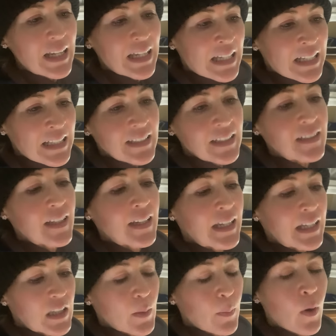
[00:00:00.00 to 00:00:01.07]
easy to
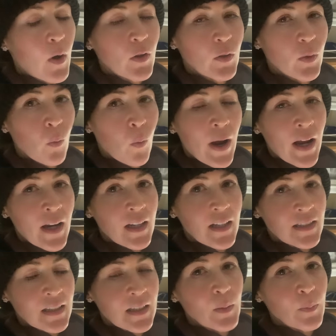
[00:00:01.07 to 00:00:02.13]
heat the pod when
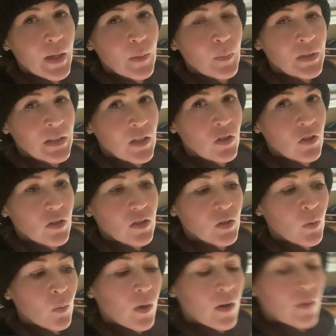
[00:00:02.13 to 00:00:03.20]
it's in the bed position. So what